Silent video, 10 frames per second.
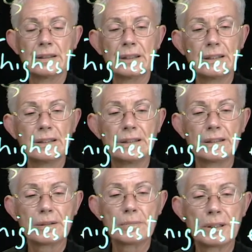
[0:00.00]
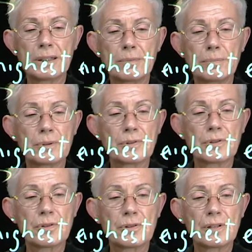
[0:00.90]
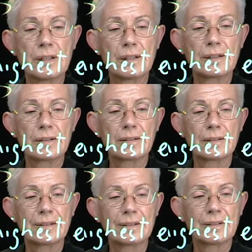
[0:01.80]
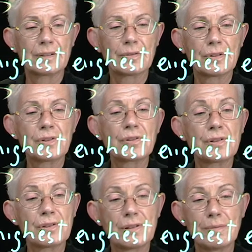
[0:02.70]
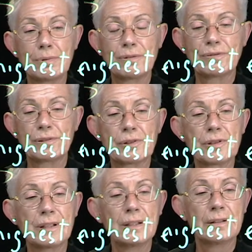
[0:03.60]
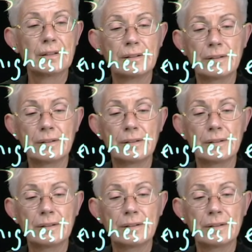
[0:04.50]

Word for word: and here it might deposit silt. This is the symbol for silt,